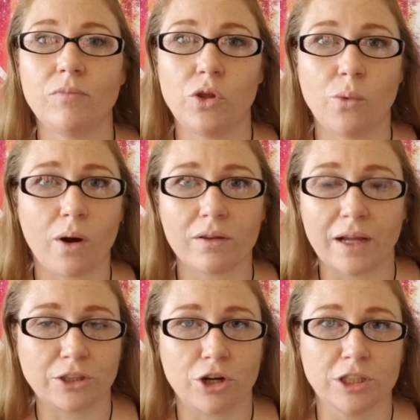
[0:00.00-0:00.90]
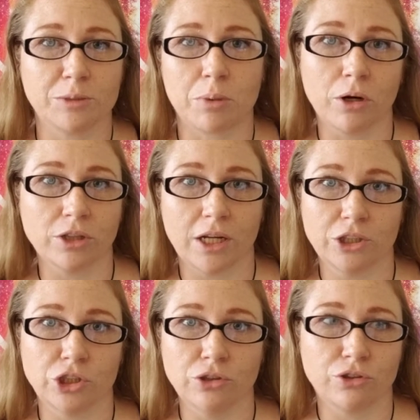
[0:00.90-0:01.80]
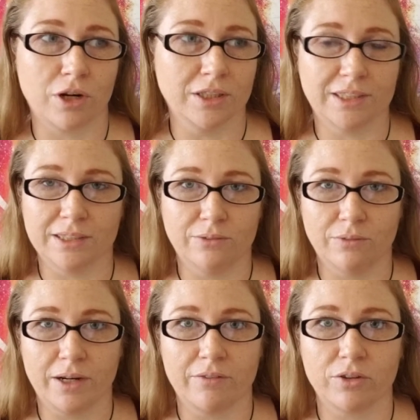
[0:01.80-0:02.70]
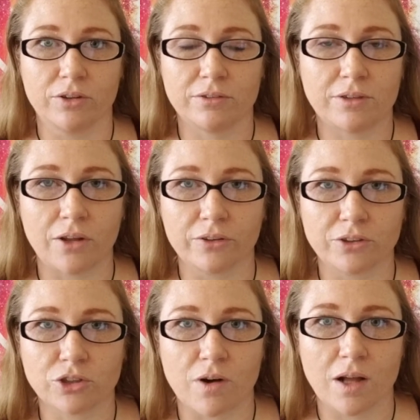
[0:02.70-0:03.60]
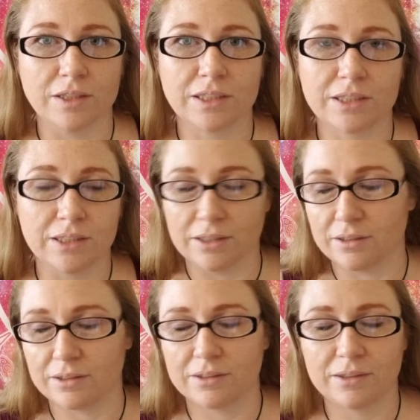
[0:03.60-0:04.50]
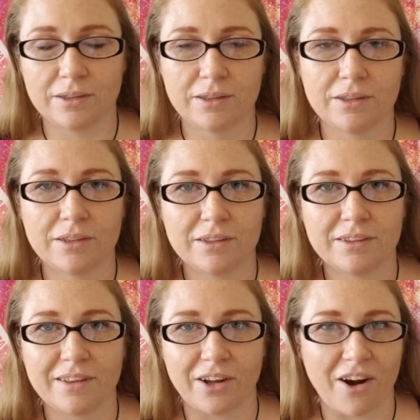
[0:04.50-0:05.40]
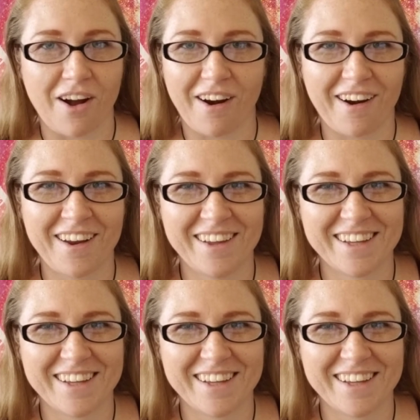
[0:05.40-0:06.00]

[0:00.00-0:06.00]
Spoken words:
You are electrons, protons, neutrons, and whatever other trons that there are.